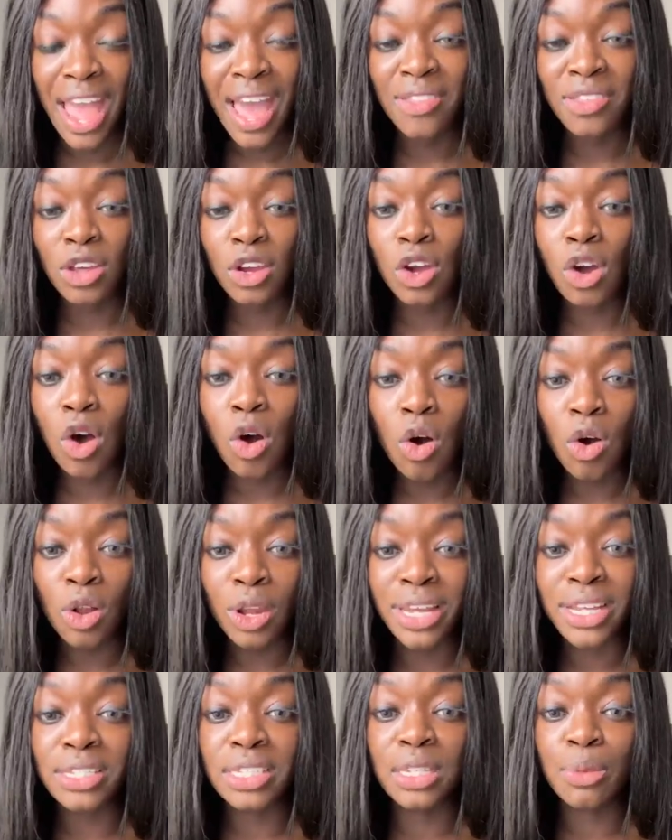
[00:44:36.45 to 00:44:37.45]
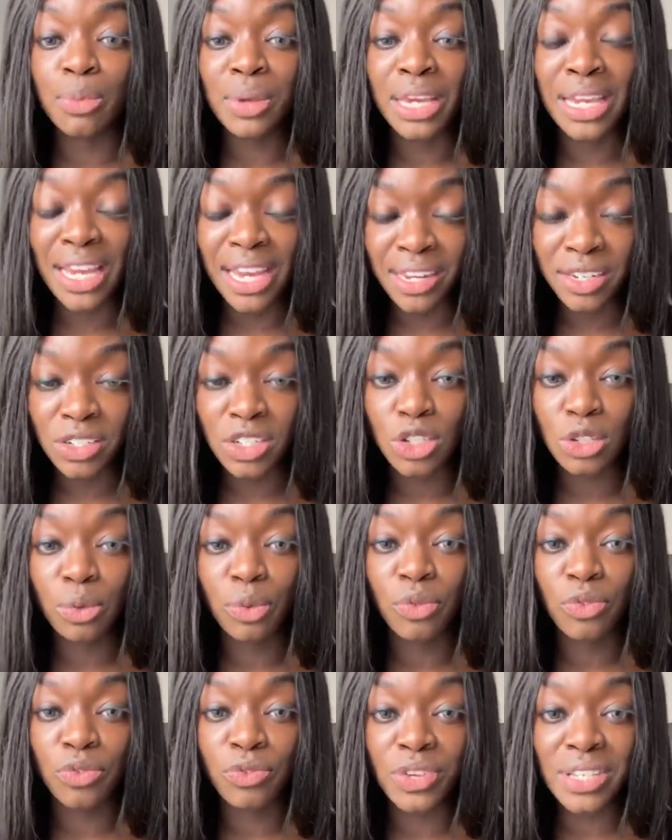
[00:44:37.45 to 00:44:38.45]
And the goal is to begin
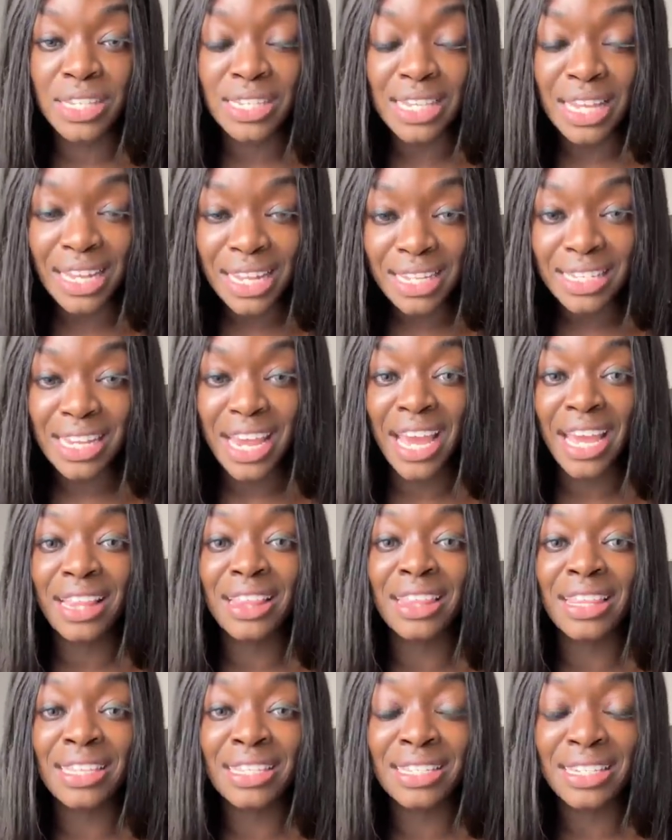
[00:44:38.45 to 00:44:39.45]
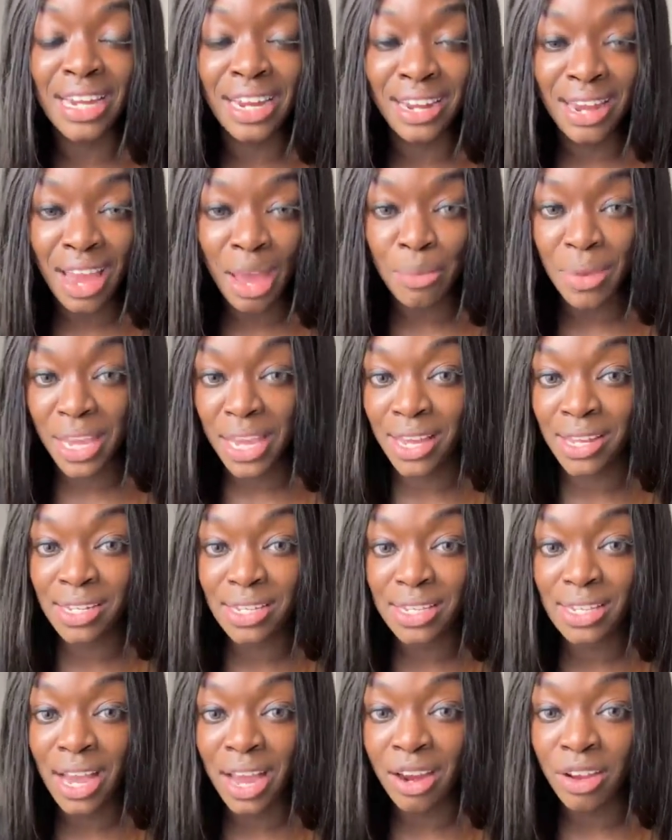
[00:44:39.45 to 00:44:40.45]
to facilitate this dynamic
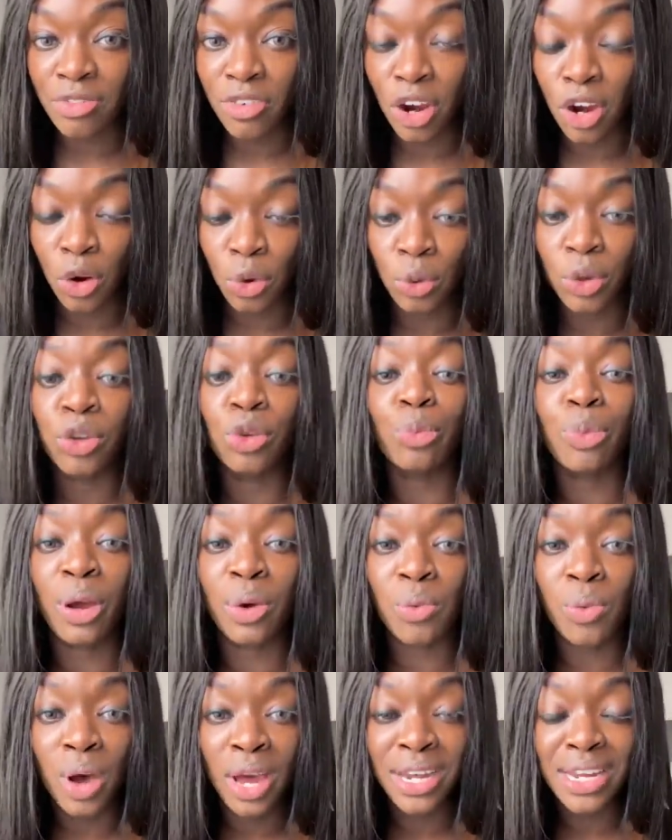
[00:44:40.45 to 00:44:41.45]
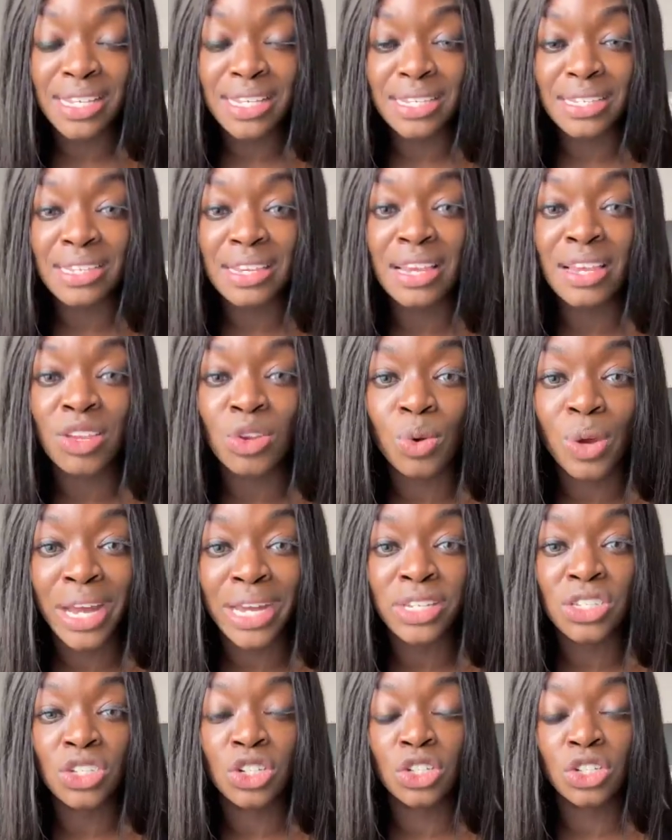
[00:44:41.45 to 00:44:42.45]
inside of our group. I want to see you
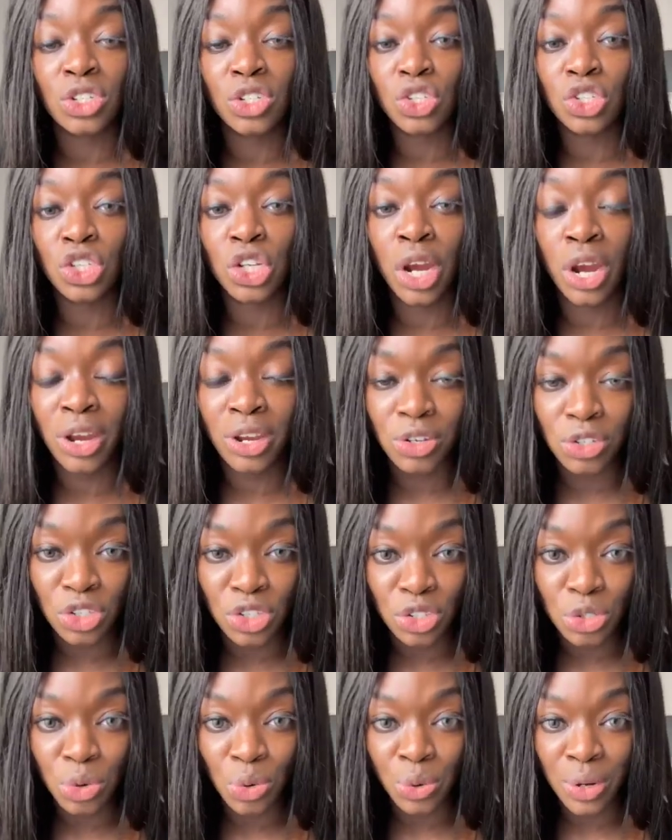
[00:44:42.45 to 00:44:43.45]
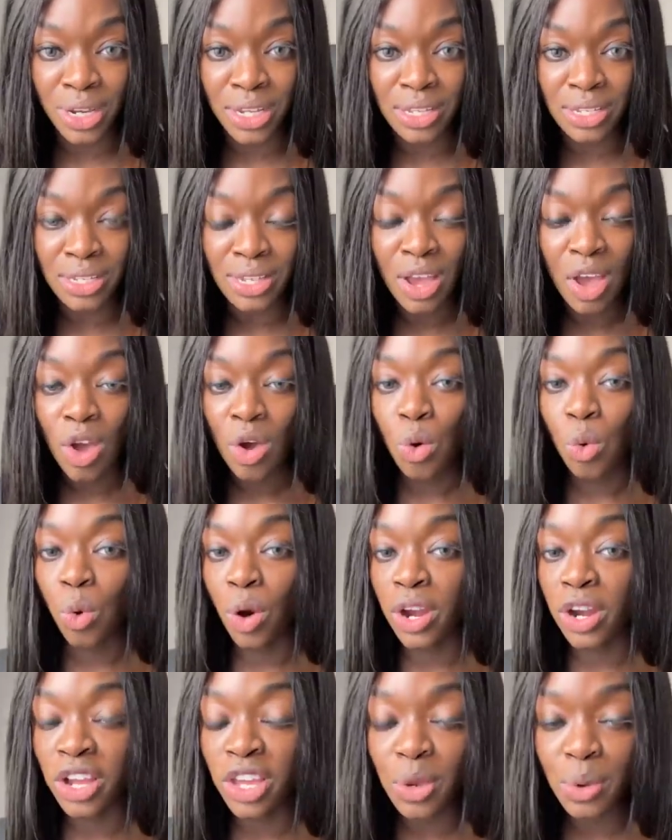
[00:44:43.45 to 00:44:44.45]
guys start to share your stories.
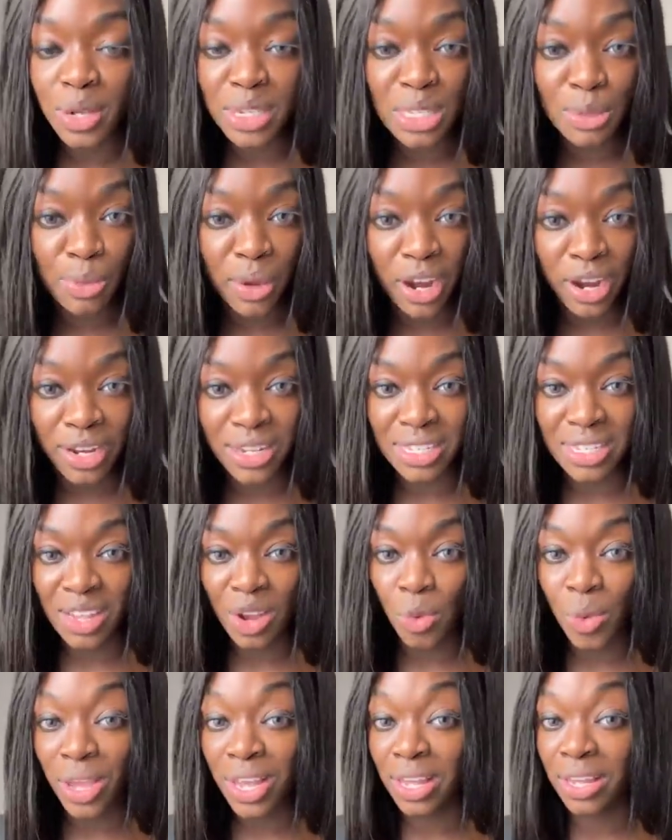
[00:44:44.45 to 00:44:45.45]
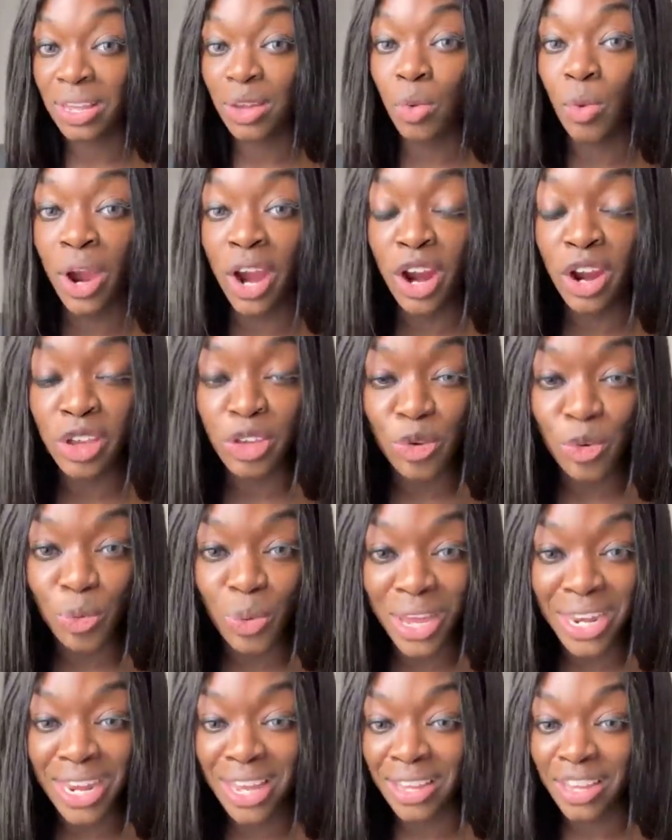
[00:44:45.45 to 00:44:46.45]
What are you experiencing weekly? Where are you
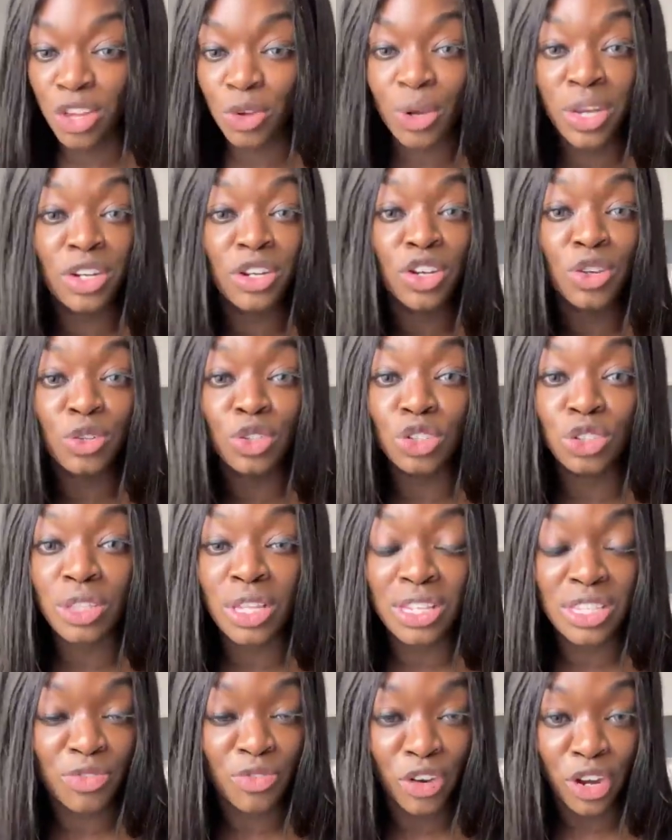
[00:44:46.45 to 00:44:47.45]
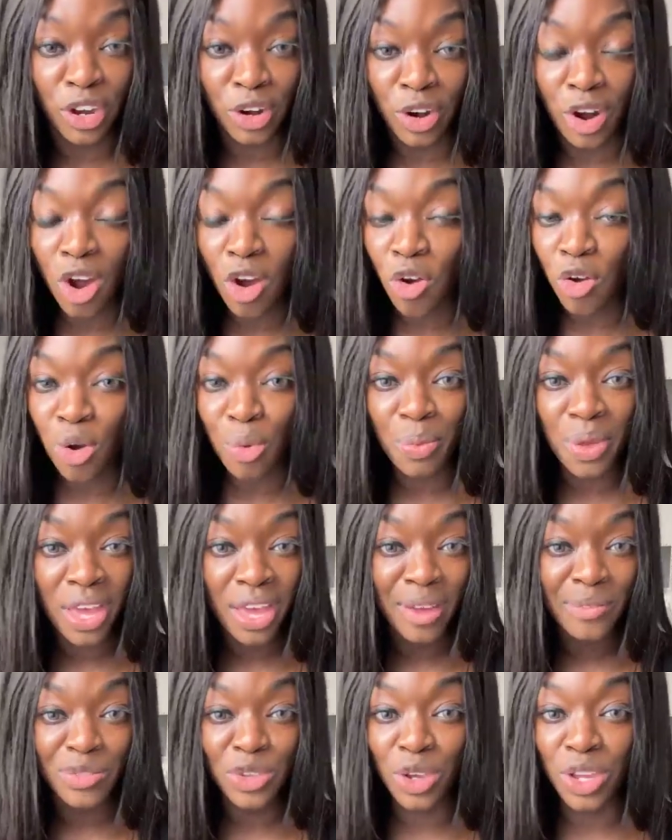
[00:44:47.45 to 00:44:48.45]
winning? You can use this for your
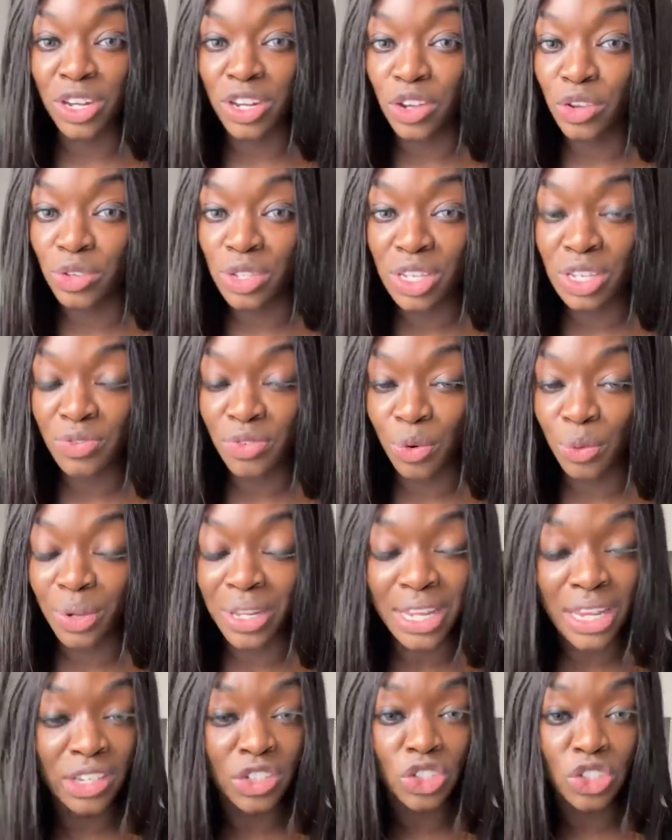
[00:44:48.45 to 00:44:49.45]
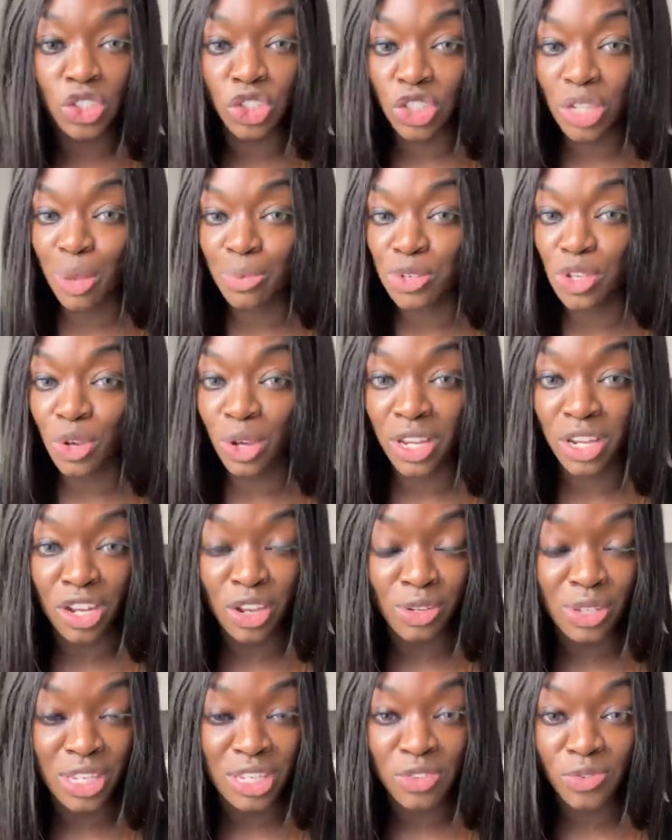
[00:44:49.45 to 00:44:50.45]
home. You can use this for relationships. You
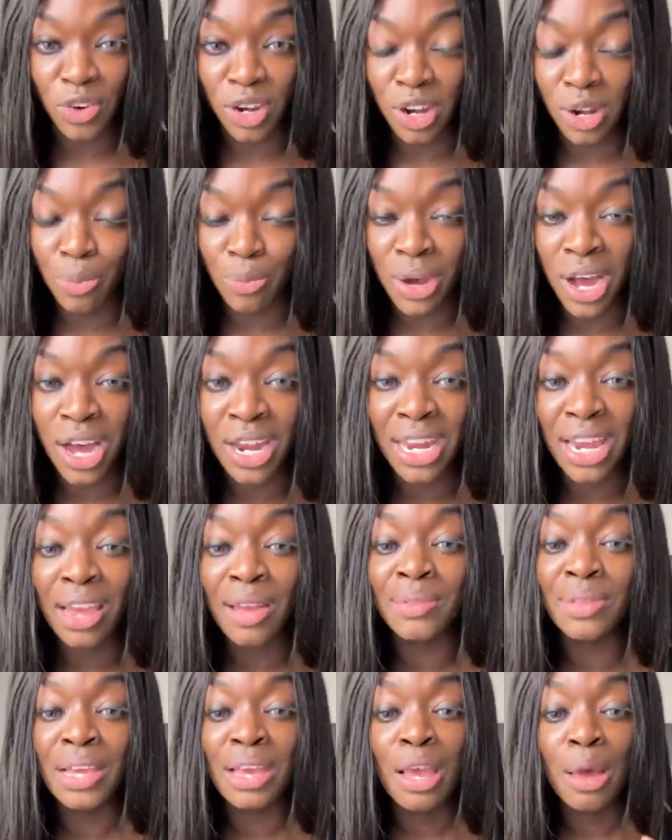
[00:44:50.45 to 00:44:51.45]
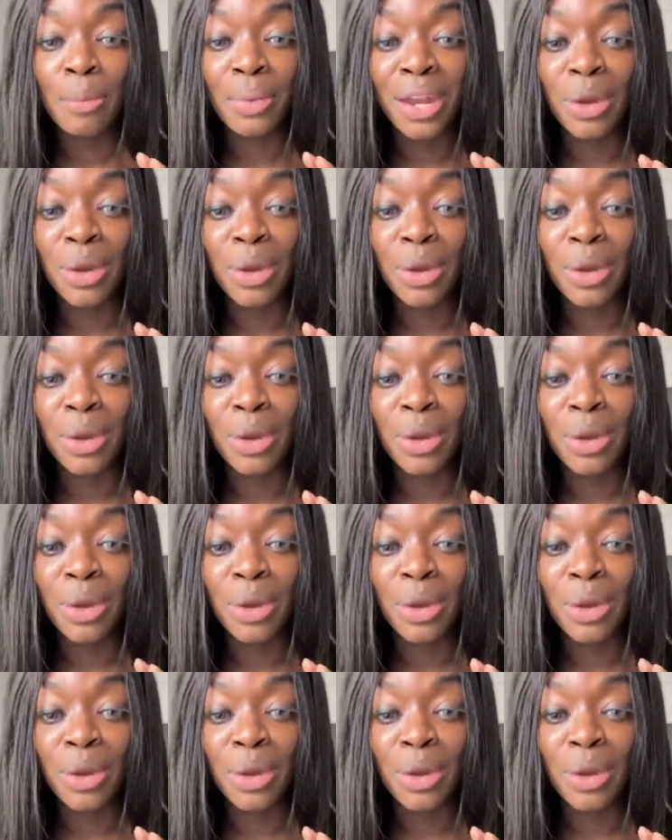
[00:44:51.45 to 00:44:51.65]
can use this for your body.